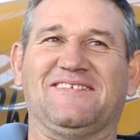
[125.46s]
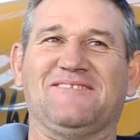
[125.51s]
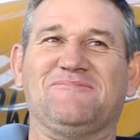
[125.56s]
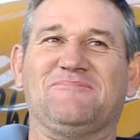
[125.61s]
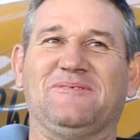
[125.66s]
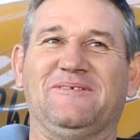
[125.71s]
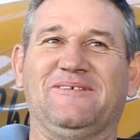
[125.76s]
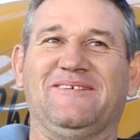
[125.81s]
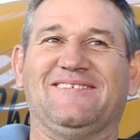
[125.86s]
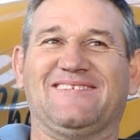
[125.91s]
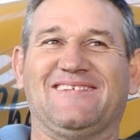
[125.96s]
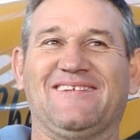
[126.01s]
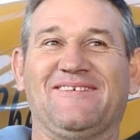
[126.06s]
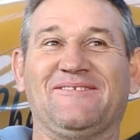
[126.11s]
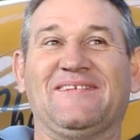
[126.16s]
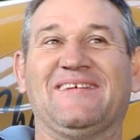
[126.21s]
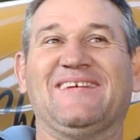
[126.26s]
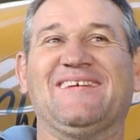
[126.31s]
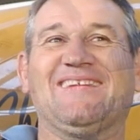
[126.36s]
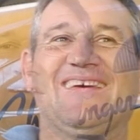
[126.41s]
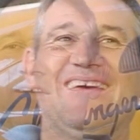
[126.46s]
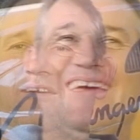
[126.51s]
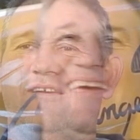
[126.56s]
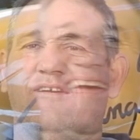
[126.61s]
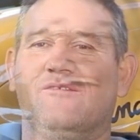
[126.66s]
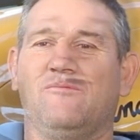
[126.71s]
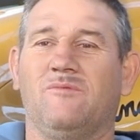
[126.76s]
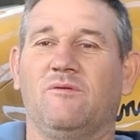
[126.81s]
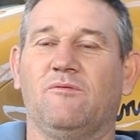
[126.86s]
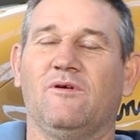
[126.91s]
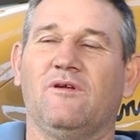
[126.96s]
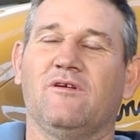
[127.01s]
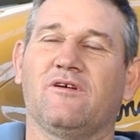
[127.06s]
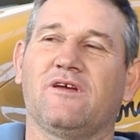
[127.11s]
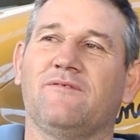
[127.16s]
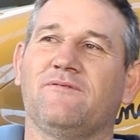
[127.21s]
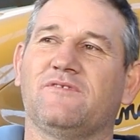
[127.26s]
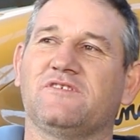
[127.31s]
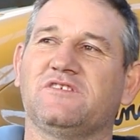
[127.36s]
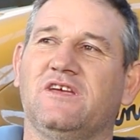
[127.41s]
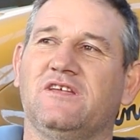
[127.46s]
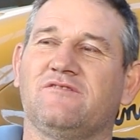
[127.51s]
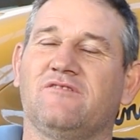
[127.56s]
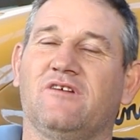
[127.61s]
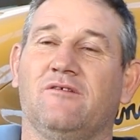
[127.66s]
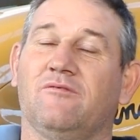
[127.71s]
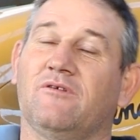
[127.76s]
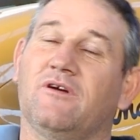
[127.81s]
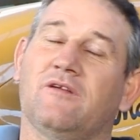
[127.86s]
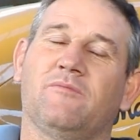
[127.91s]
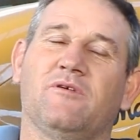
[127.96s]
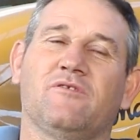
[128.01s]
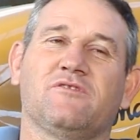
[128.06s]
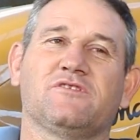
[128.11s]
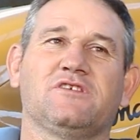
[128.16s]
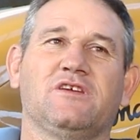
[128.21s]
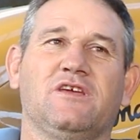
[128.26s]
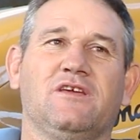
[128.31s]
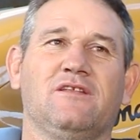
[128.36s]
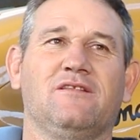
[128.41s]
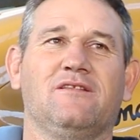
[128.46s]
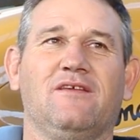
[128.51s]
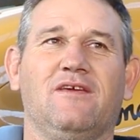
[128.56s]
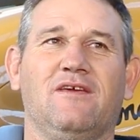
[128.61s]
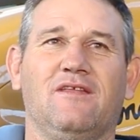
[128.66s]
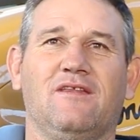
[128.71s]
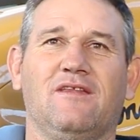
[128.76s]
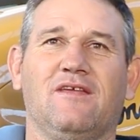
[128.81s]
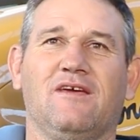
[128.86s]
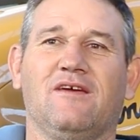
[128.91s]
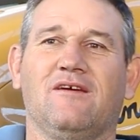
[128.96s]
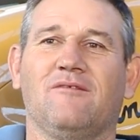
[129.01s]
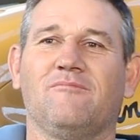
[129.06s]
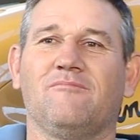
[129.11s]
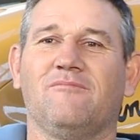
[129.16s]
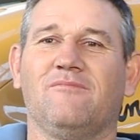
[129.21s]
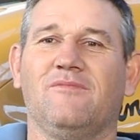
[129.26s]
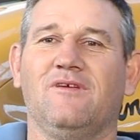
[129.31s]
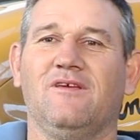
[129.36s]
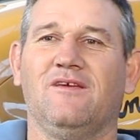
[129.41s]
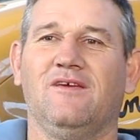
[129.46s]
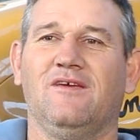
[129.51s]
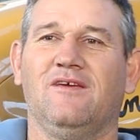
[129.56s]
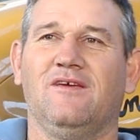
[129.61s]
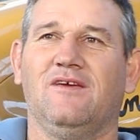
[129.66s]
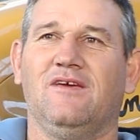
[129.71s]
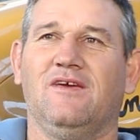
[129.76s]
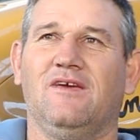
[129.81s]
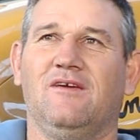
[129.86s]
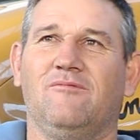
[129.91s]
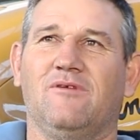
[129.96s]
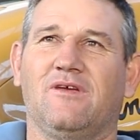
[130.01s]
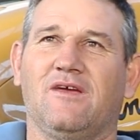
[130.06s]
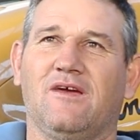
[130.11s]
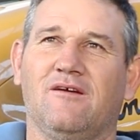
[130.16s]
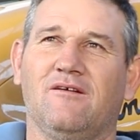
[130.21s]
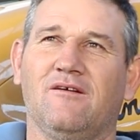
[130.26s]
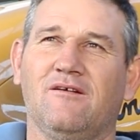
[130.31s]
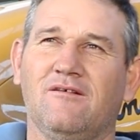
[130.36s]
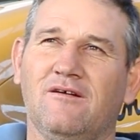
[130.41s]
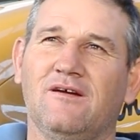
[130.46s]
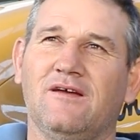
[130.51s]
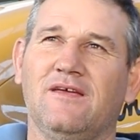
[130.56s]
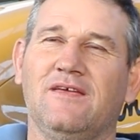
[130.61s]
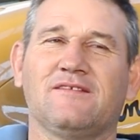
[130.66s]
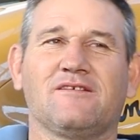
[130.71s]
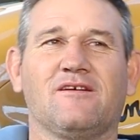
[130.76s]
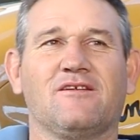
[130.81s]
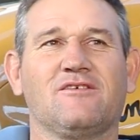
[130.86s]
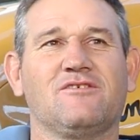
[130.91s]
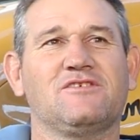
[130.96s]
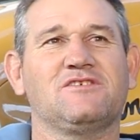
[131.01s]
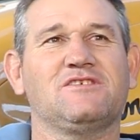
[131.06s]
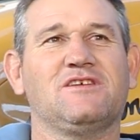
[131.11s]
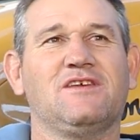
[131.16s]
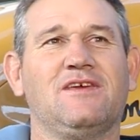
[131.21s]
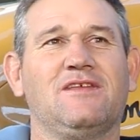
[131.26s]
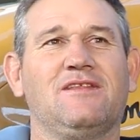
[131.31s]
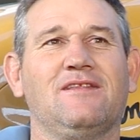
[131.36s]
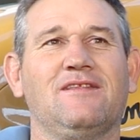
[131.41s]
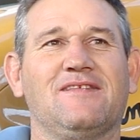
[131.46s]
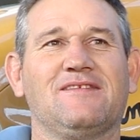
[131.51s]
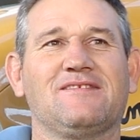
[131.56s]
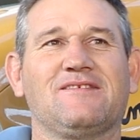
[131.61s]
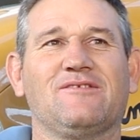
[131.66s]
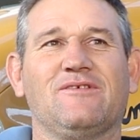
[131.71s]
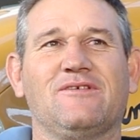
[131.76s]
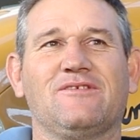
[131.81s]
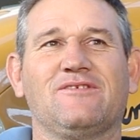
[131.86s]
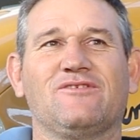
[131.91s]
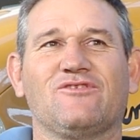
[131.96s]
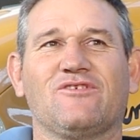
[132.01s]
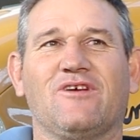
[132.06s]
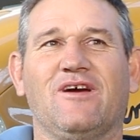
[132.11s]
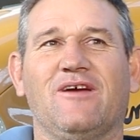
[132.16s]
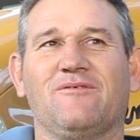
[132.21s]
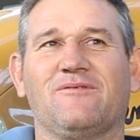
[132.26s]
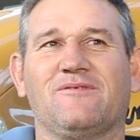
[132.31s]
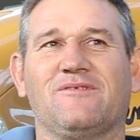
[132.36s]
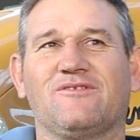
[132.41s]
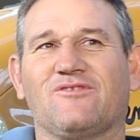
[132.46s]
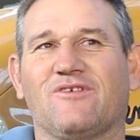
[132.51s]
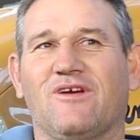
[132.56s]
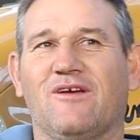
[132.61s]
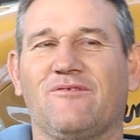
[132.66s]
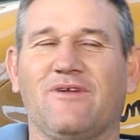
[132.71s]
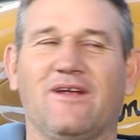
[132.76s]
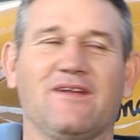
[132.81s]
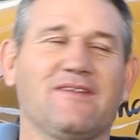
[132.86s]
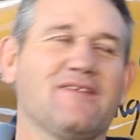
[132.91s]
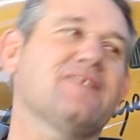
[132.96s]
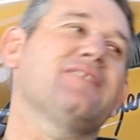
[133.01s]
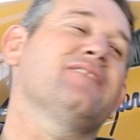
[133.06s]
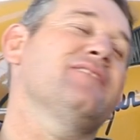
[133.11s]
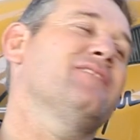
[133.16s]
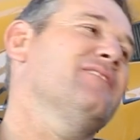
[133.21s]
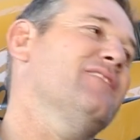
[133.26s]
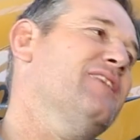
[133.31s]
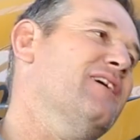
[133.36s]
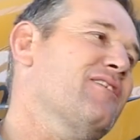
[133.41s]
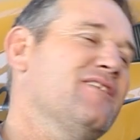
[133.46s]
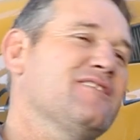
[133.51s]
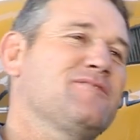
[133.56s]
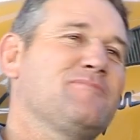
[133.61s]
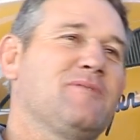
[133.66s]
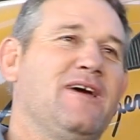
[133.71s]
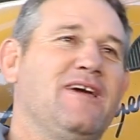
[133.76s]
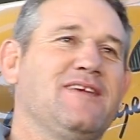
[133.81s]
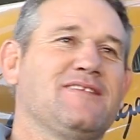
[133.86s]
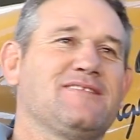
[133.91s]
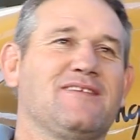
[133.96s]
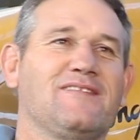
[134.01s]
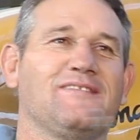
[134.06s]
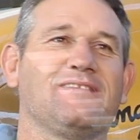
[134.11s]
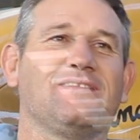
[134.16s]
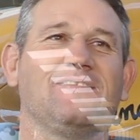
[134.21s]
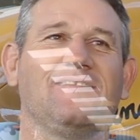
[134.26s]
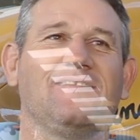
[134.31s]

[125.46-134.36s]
the birds live in it. And we're looking at sheds. Right, we've got to build a shed, and we go, oh, he's got a good shed. And so we drive around to that guy's place and